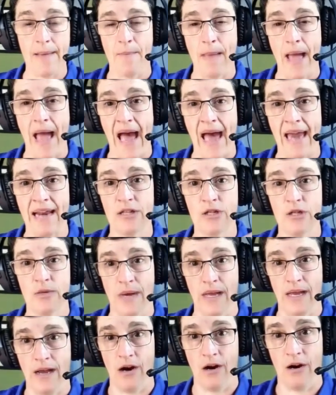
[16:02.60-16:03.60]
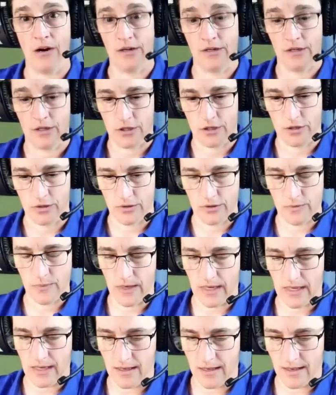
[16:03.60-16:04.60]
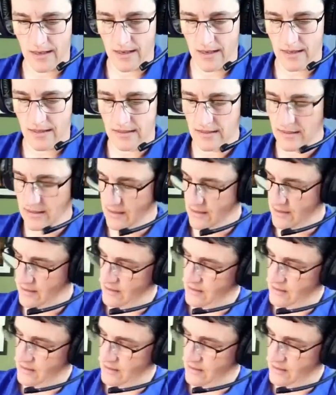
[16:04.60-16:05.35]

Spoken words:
add it to my orange juice because